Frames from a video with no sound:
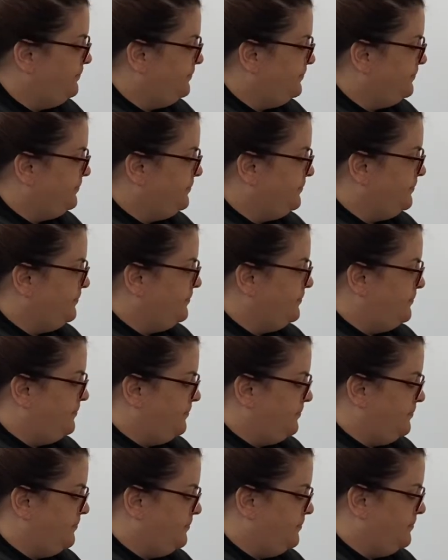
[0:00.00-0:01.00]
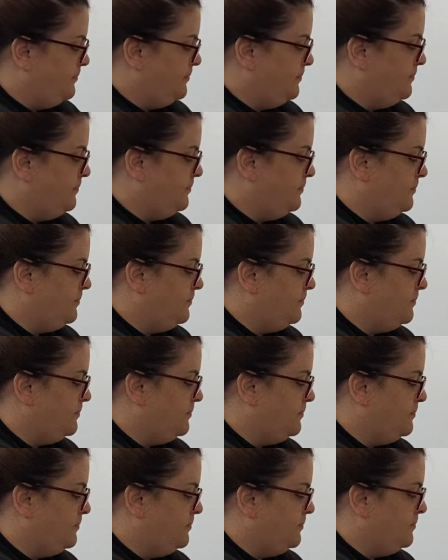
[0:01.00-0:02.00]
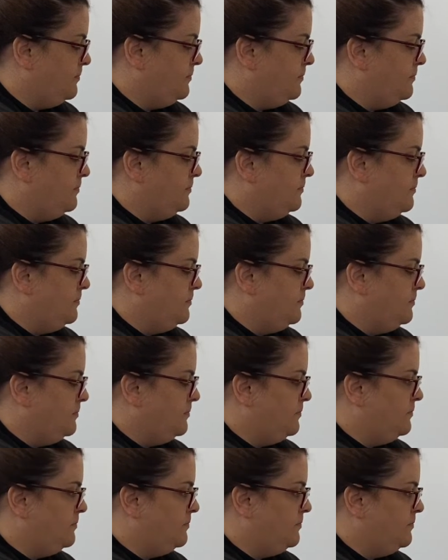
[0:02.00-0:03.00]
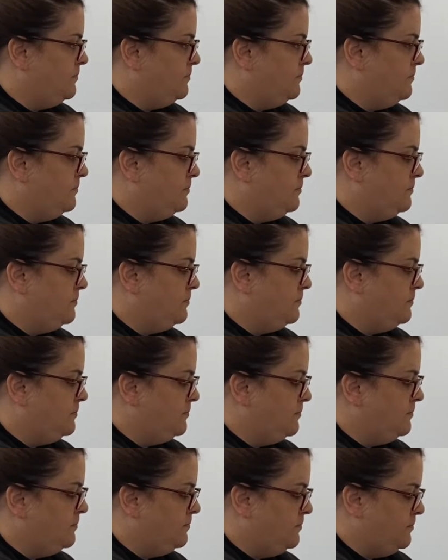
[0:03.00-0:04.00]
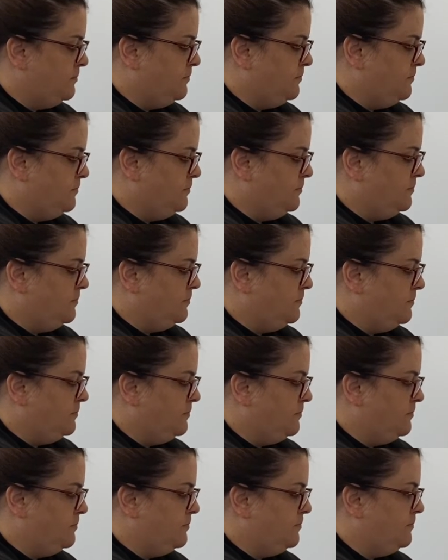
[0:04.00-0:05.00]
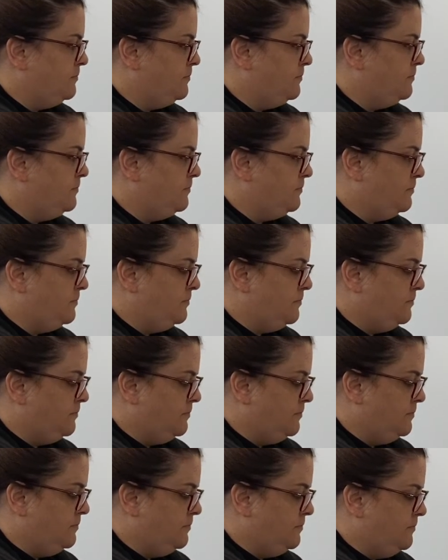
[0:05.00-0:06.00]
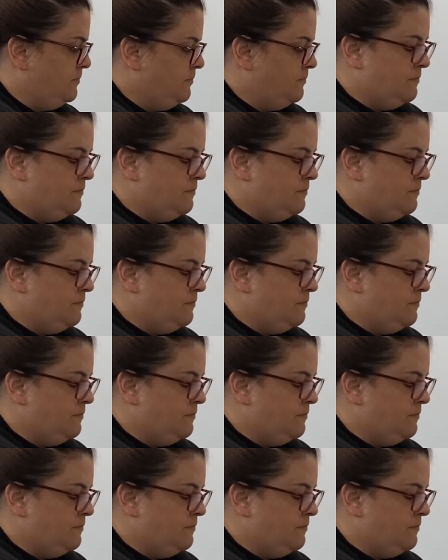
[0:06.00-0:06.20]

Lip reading: [no speech]